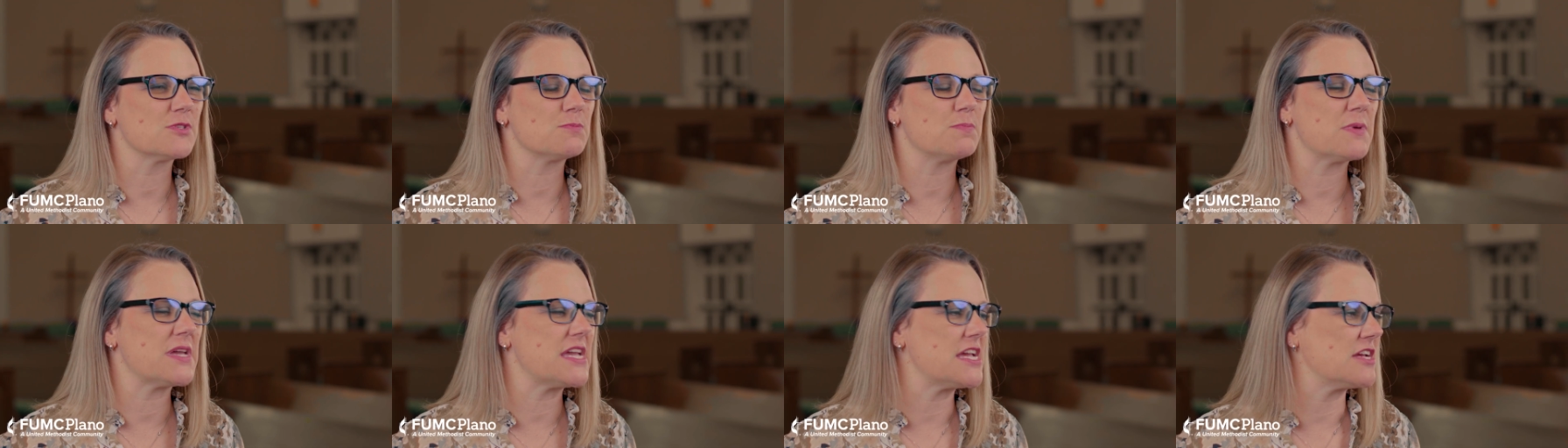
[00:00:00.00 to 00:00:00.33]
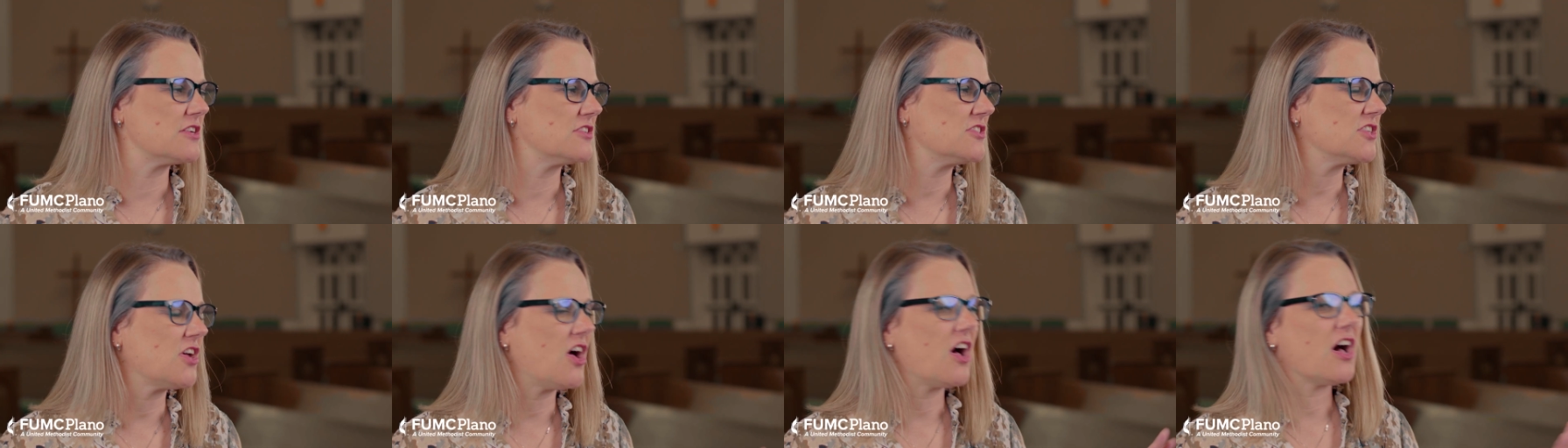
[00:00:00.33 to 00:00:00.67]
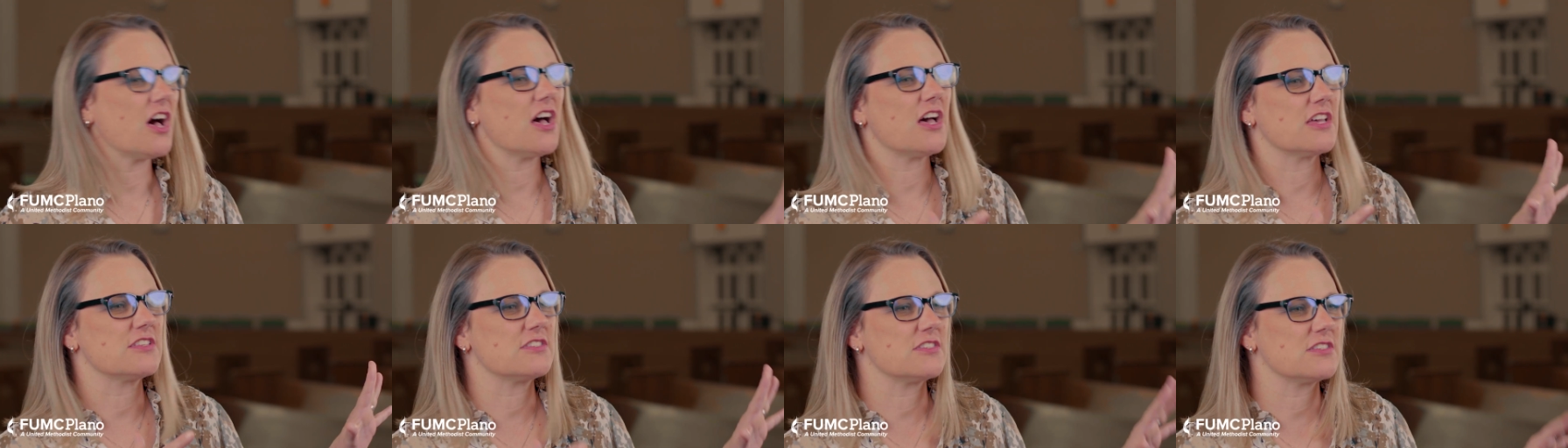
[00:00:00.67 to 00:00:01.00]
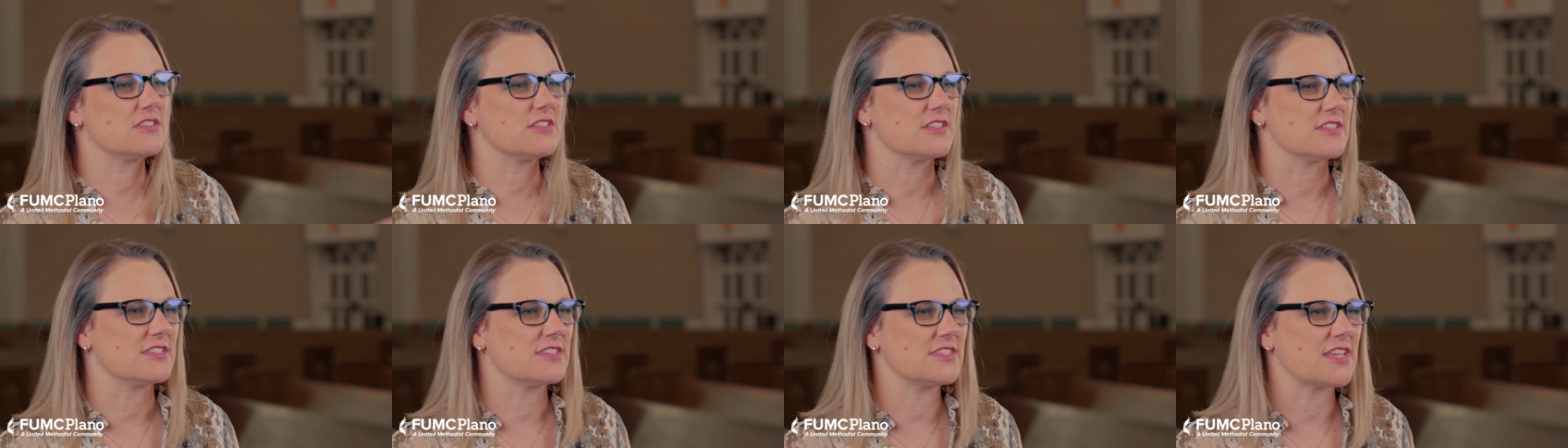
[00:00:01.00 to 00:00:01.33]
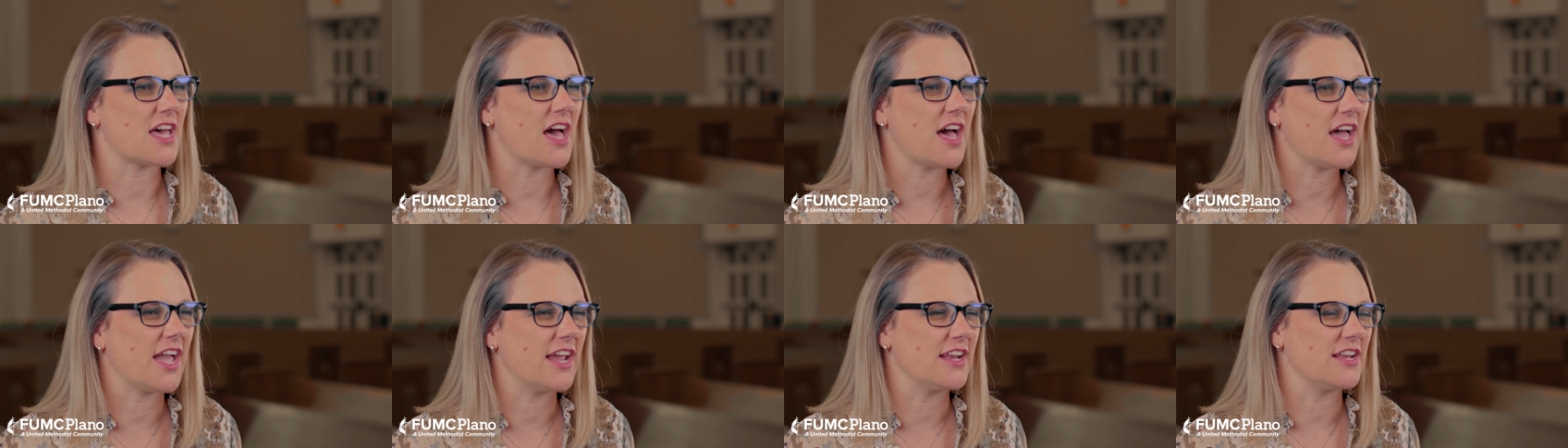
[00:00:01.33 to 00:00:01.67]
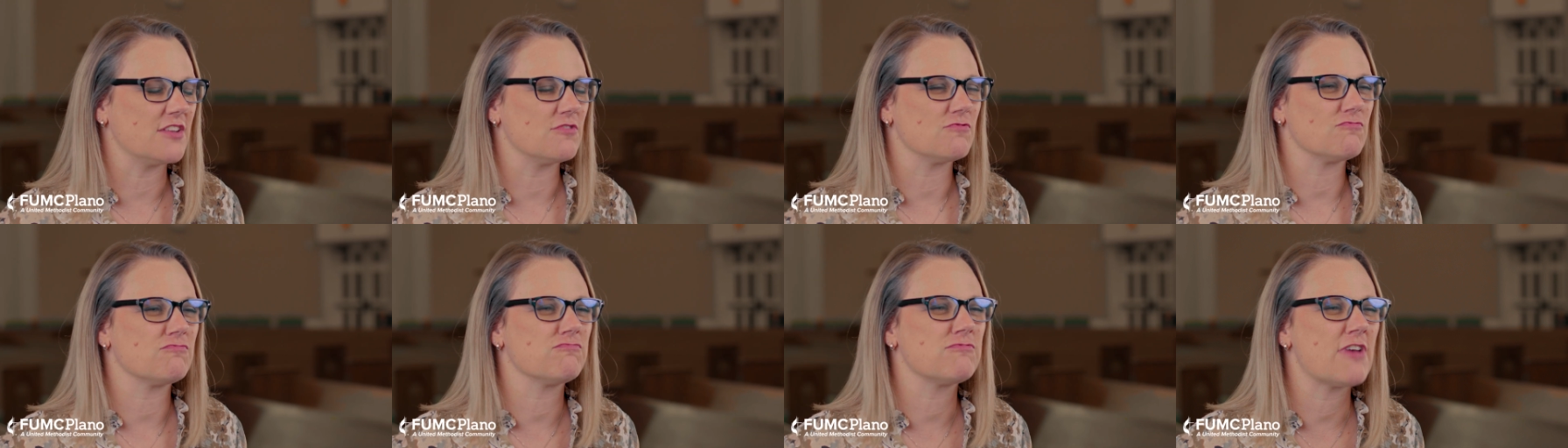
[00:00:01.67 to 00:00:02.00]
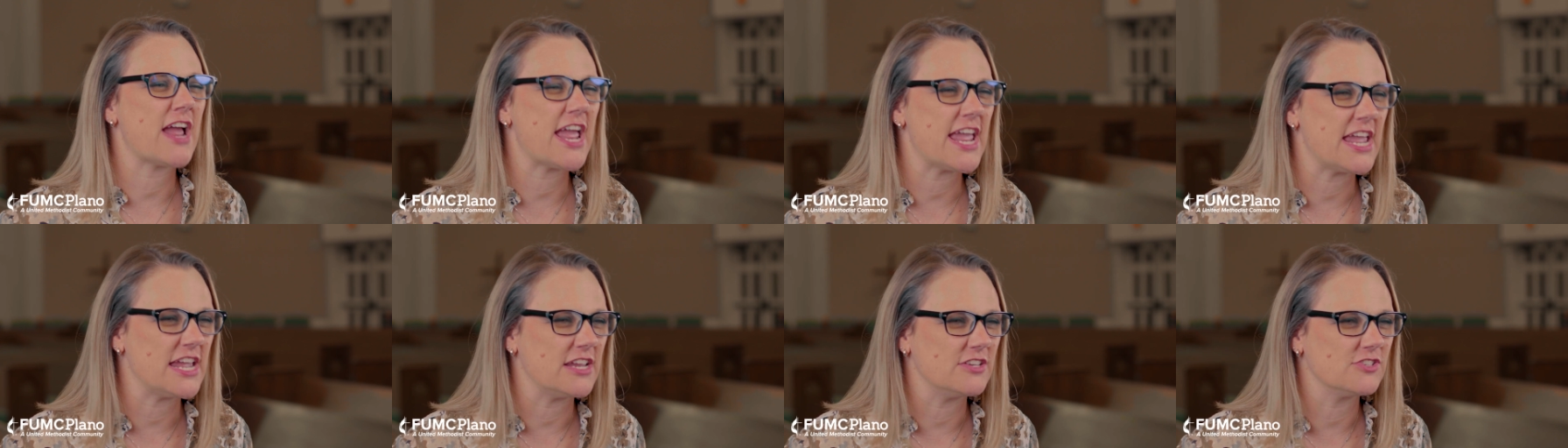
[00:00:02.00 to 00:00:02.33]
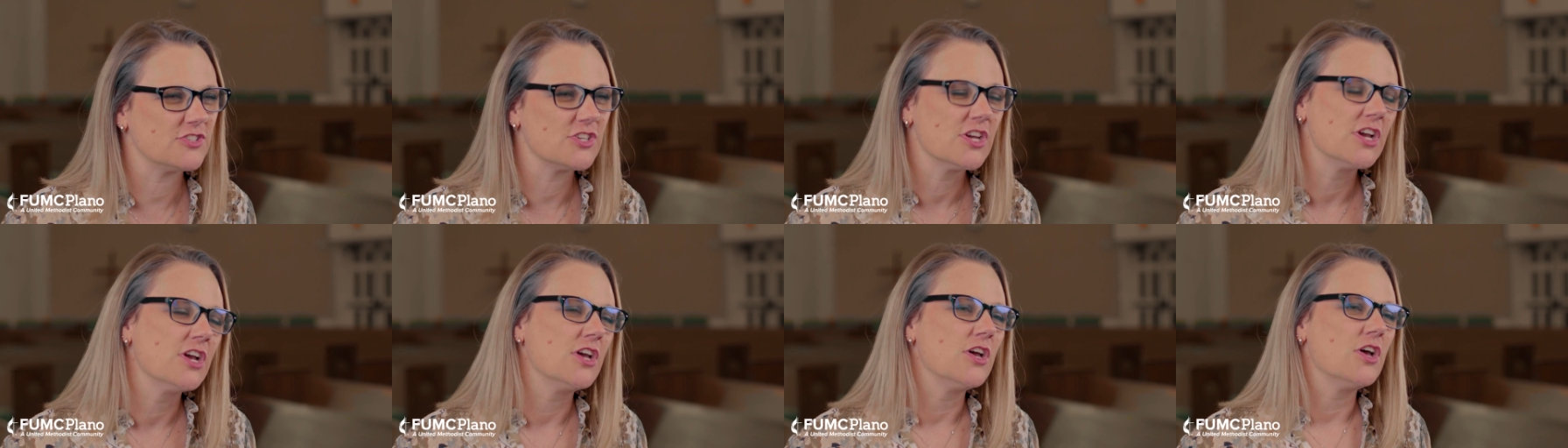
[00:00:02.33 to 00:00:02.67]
being tossed aside in rage,